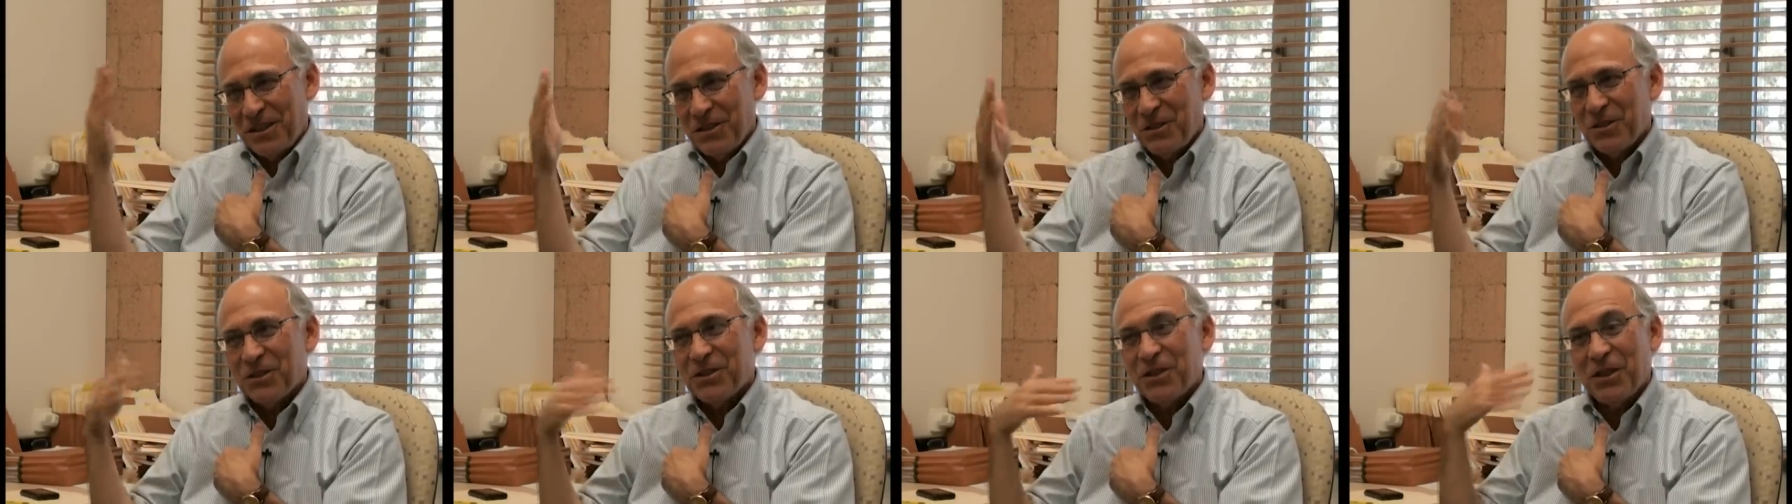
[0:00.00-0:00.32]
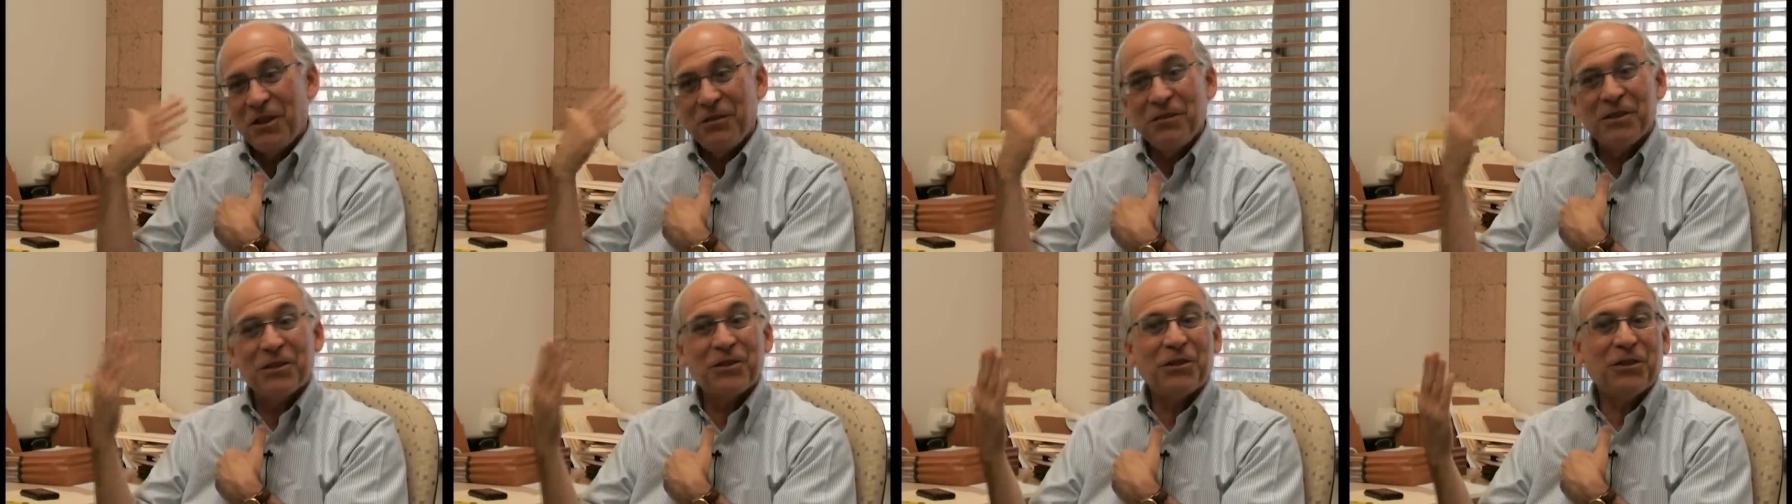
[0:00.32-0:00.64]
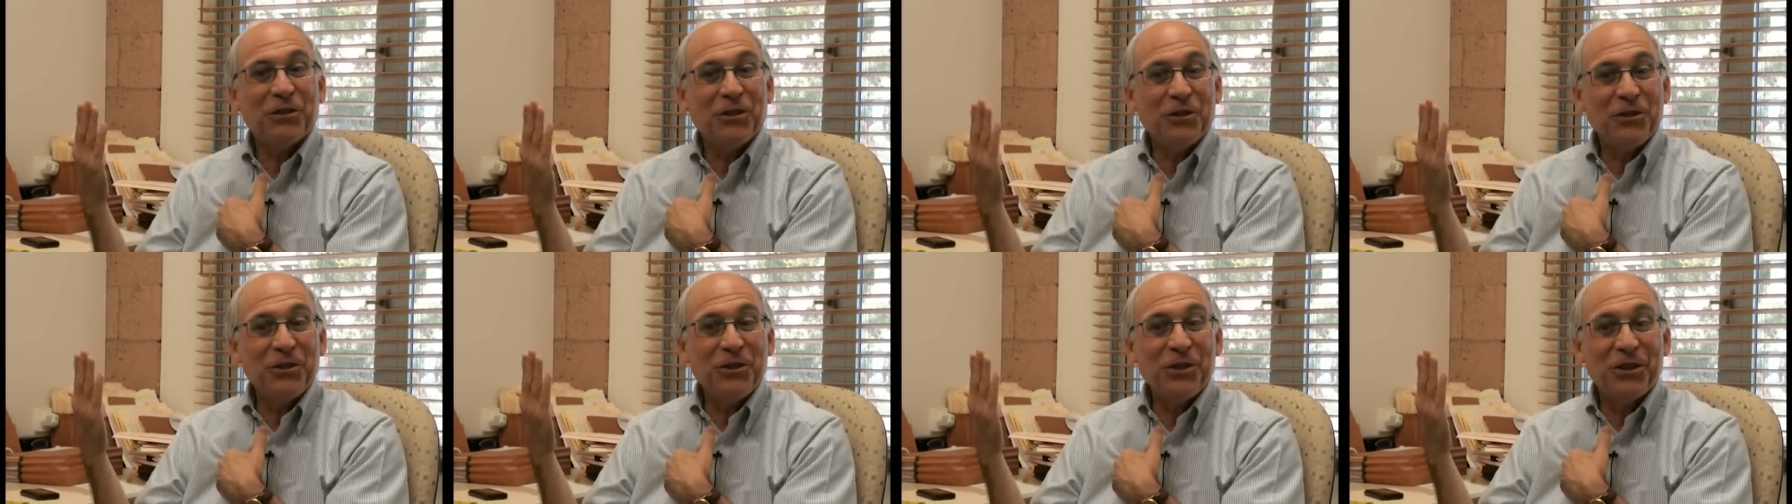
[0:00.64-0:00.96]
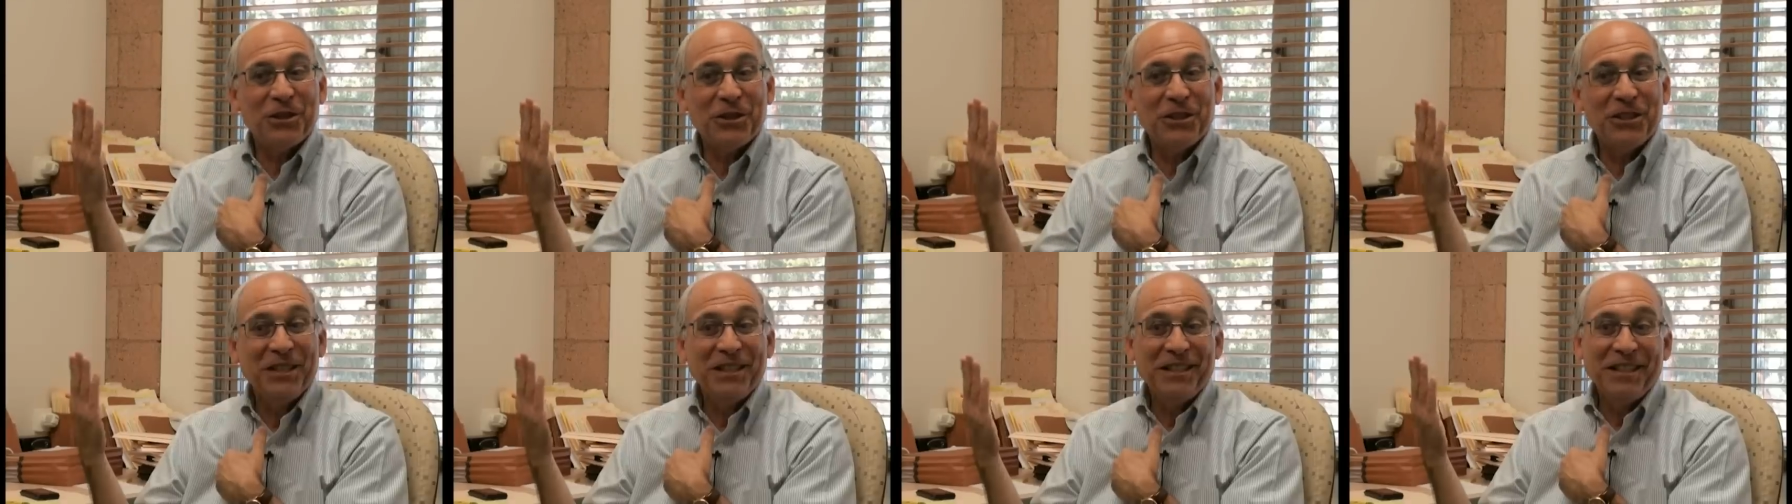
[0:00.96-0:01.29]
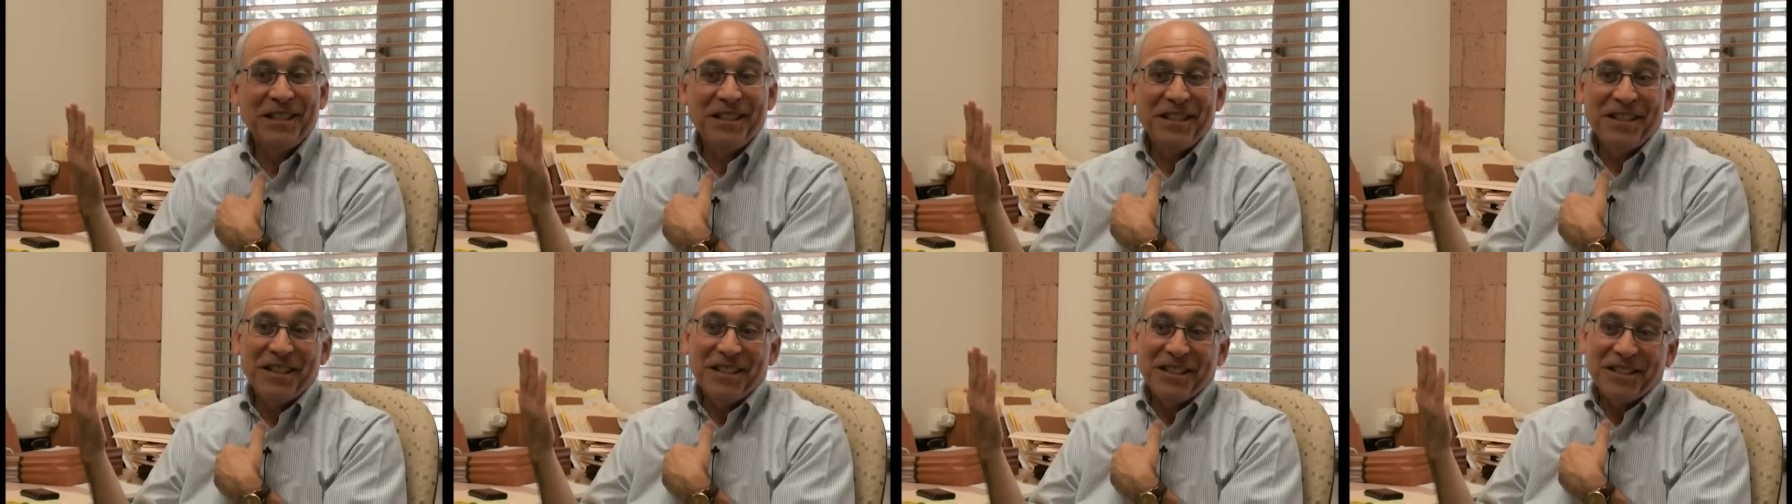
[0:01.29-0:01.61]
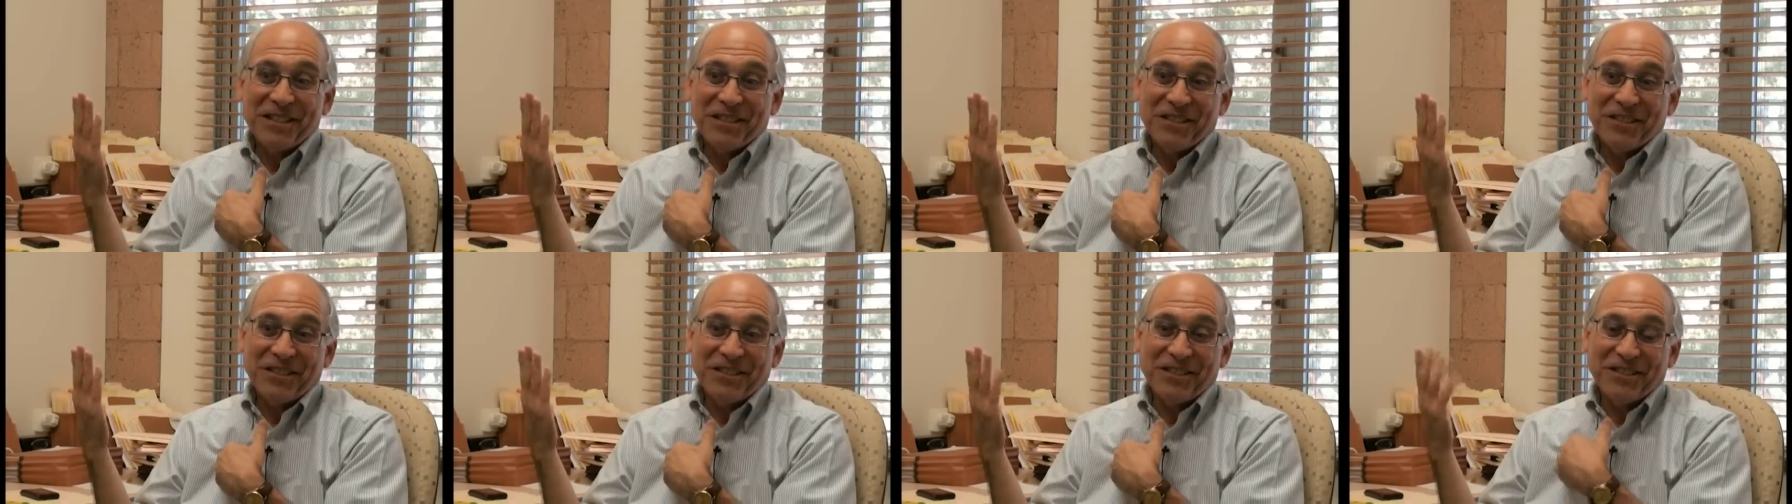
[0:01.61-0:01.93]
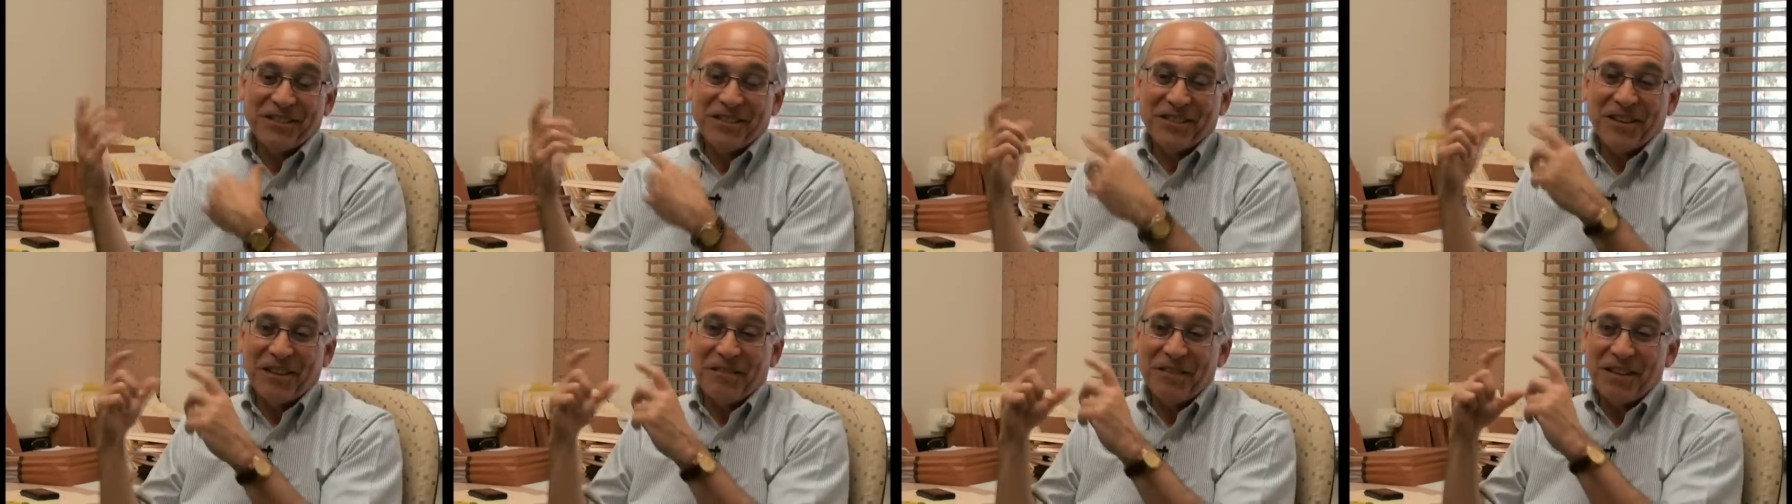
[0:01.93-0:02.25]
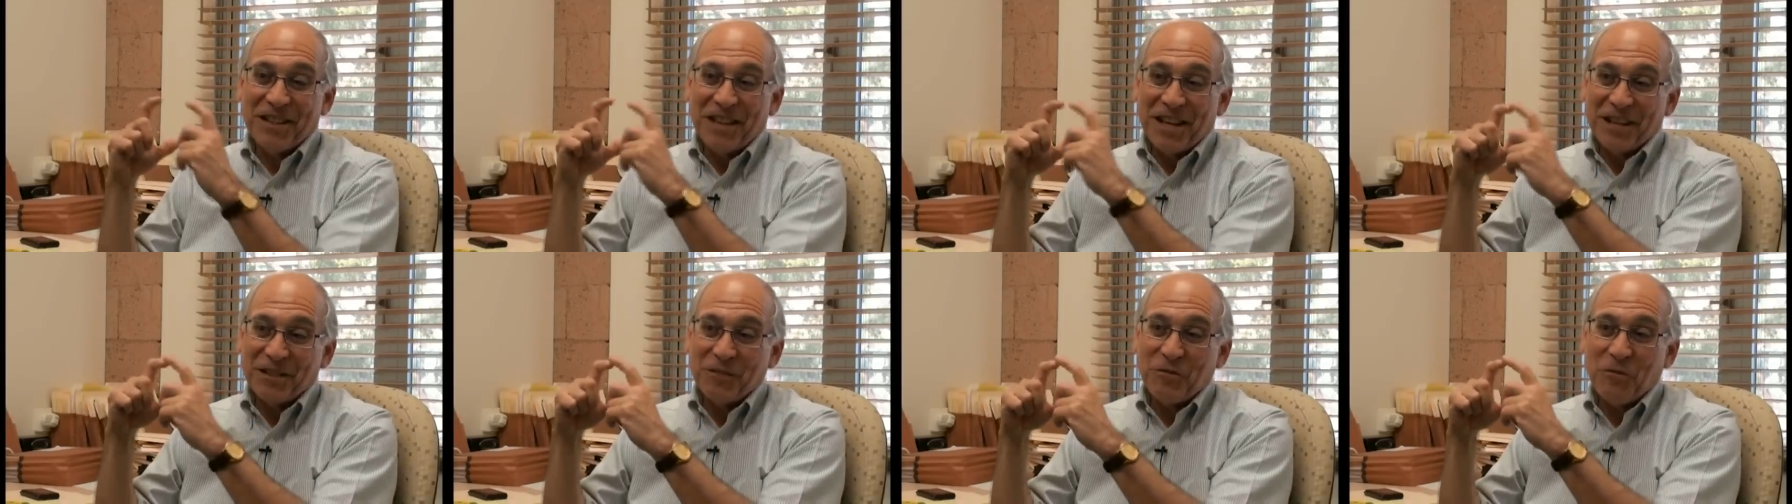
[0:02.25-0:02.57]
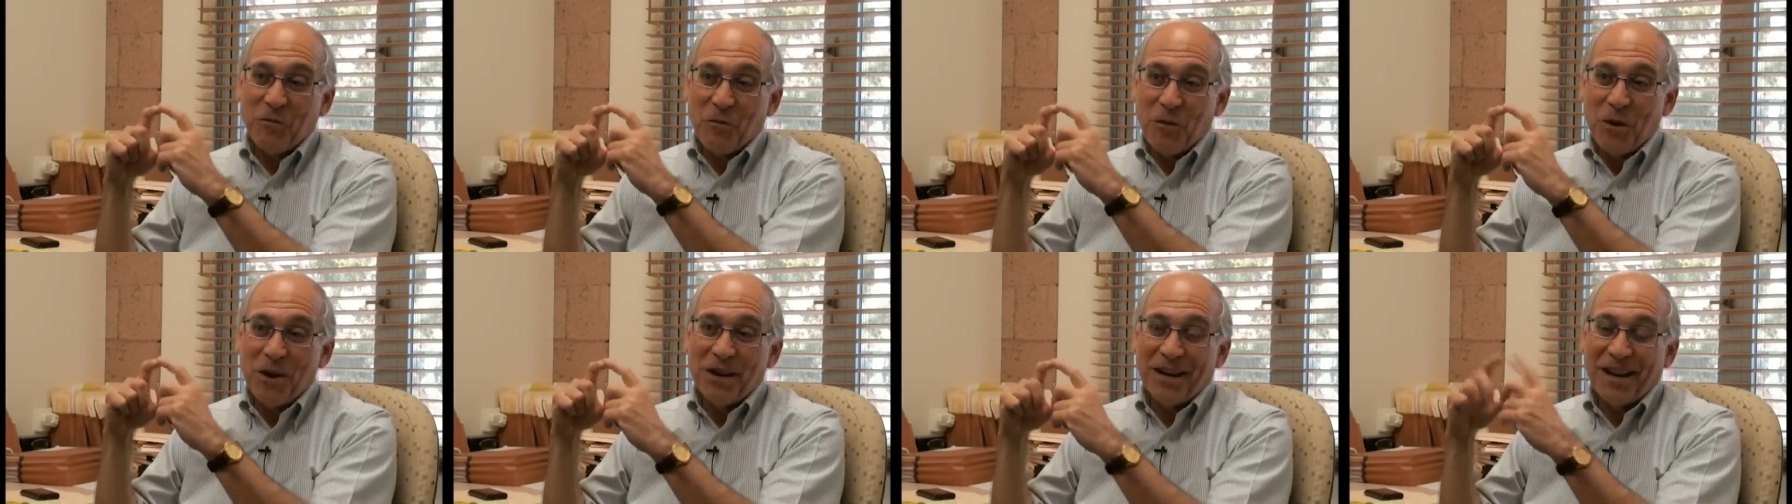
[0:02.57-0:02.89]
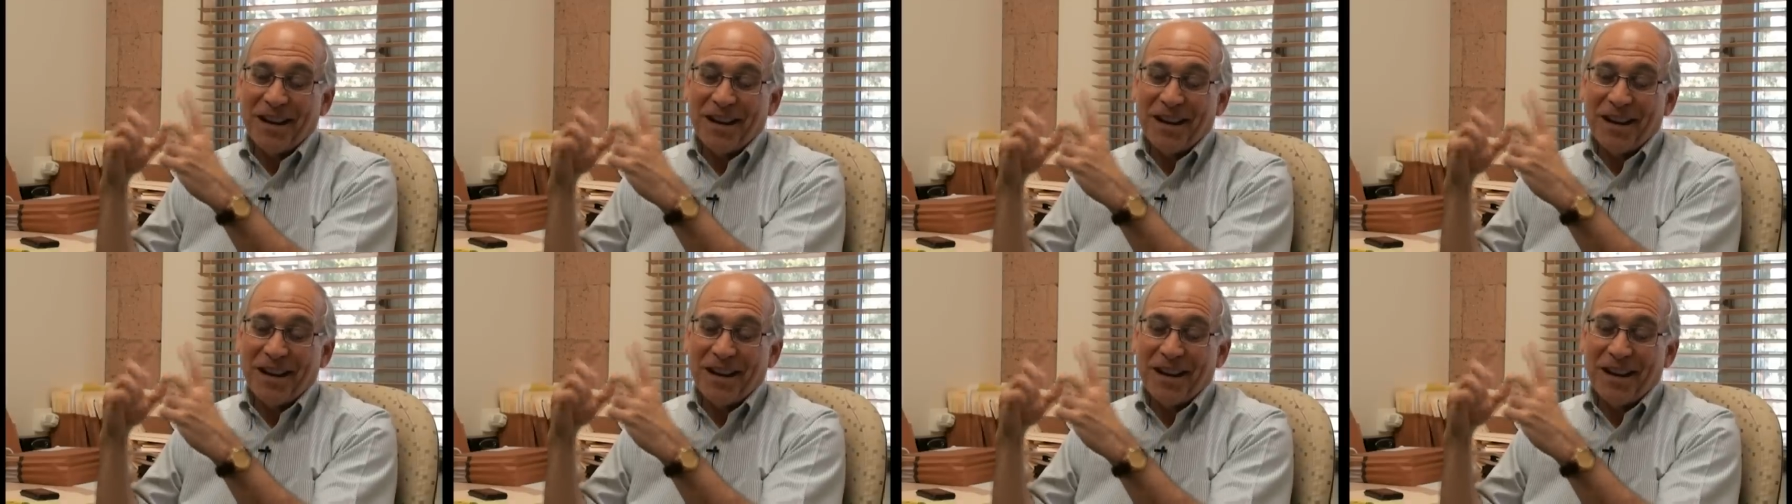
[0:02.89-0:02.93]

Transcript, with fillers: yourself as a learner. So, I mean, that's one,